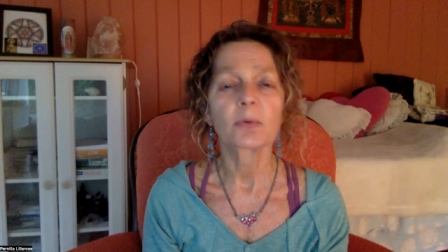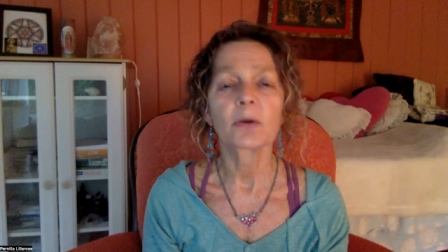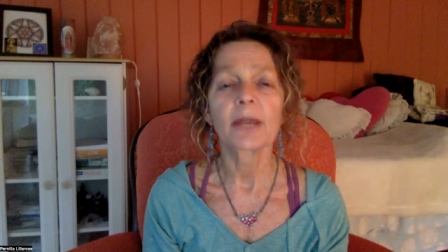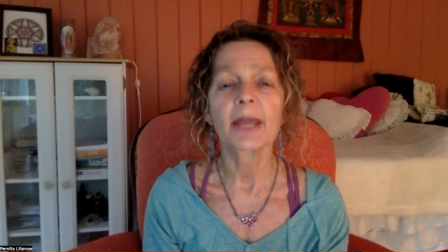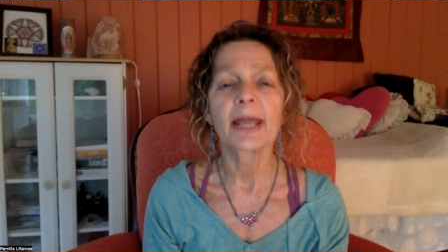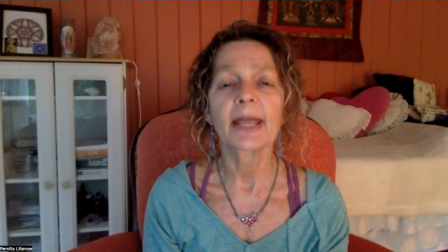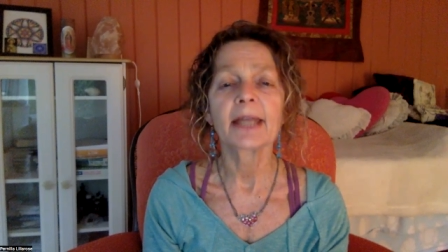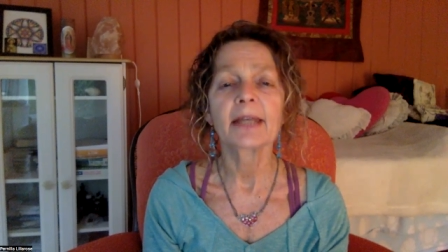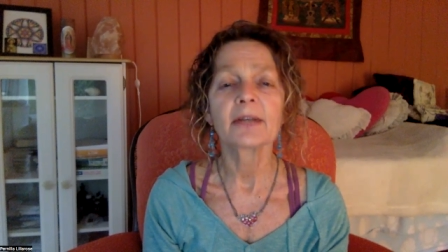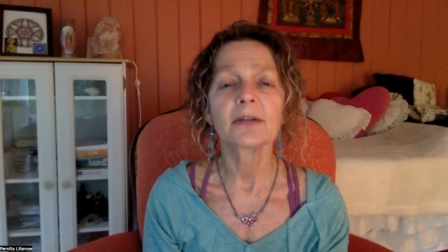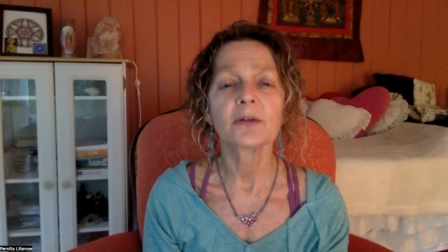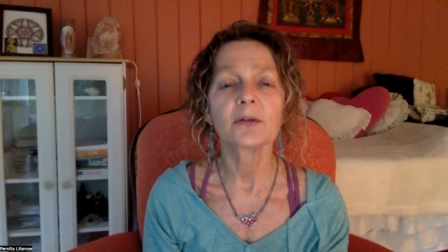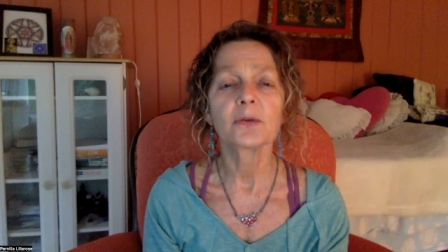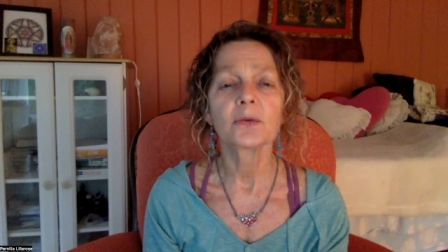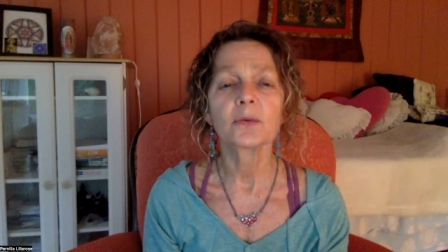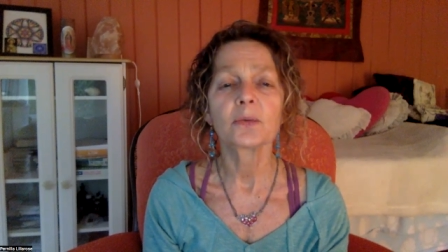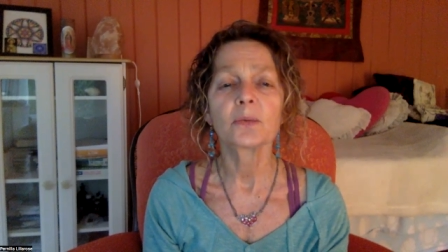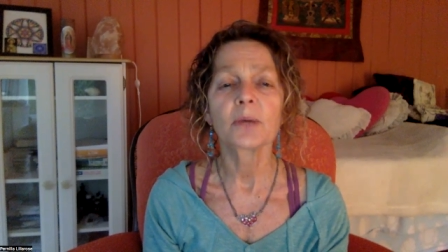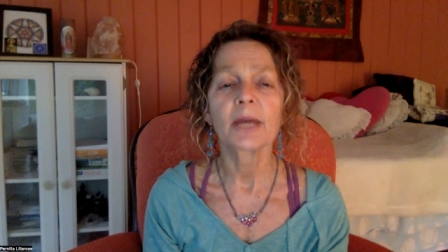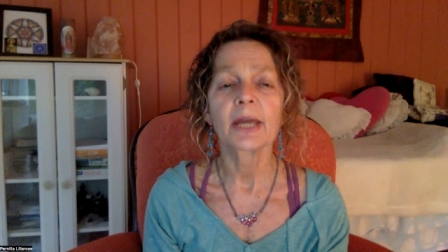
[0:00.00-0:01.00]
brand
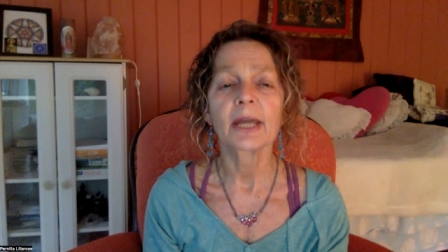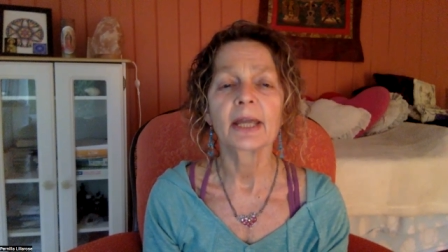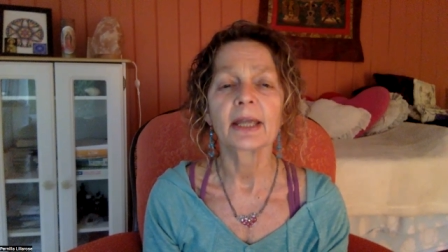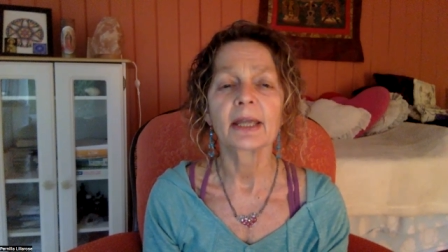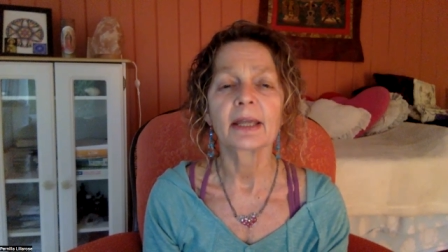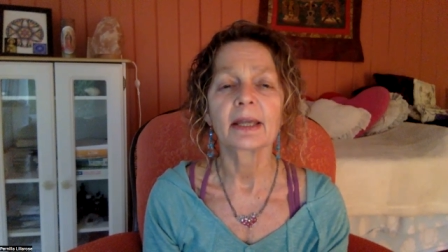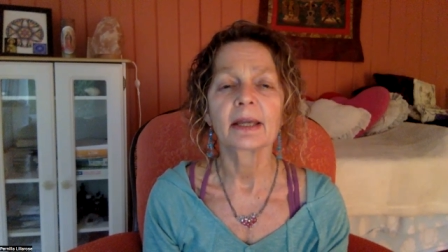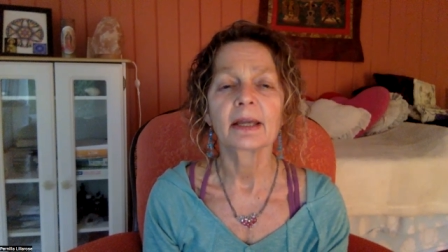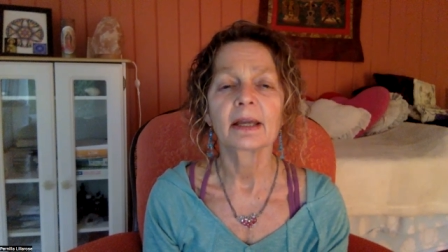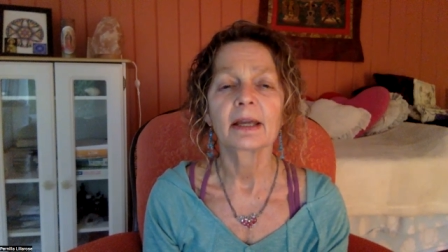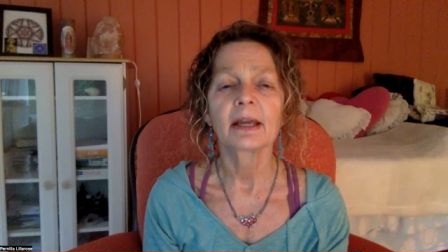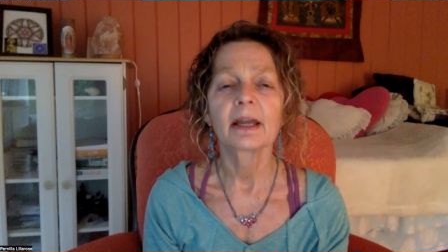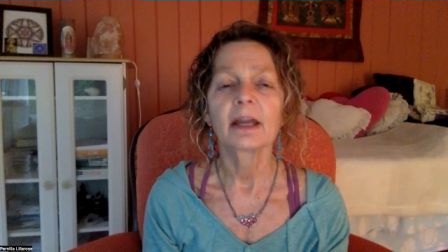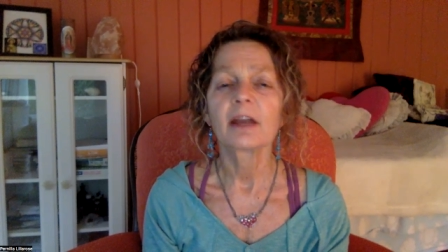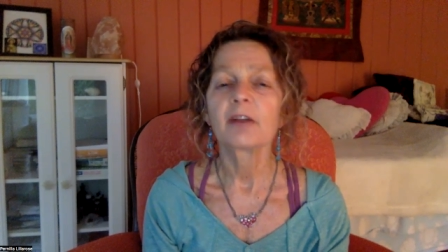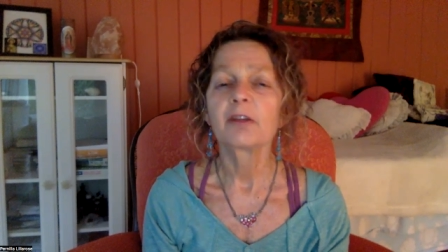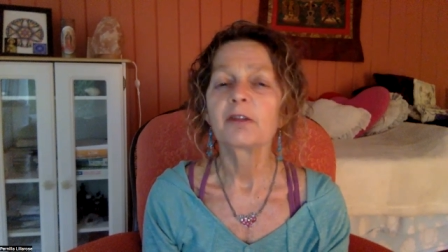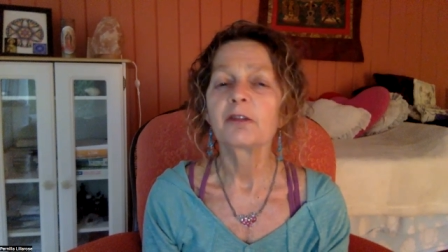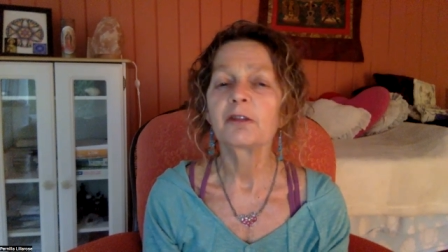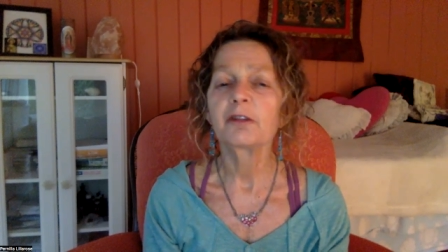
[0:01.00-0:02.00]
new way,
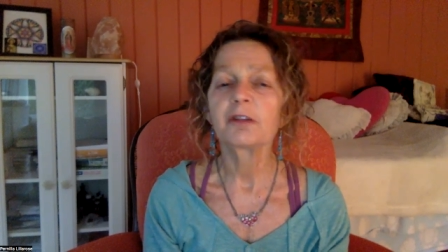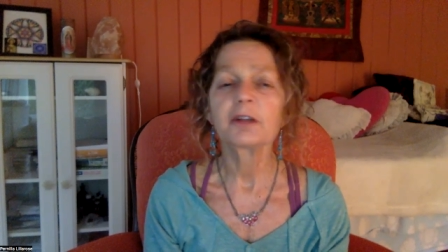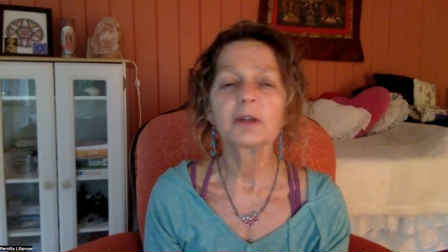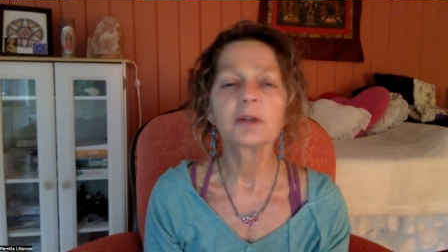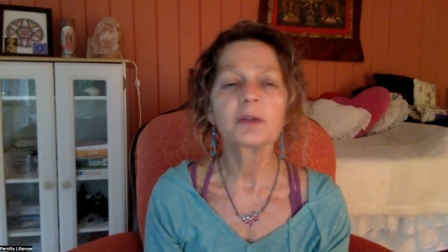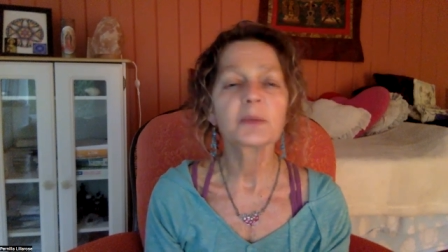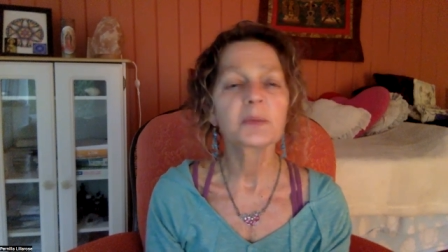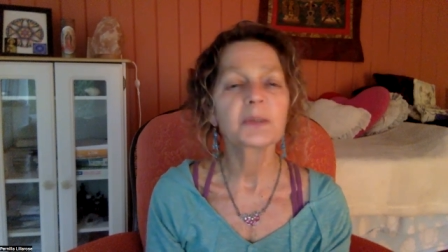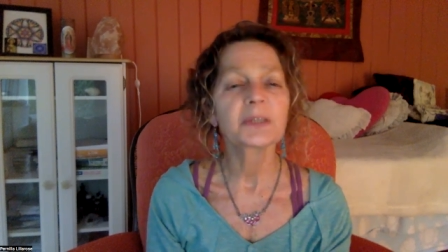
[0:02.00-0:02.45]
filled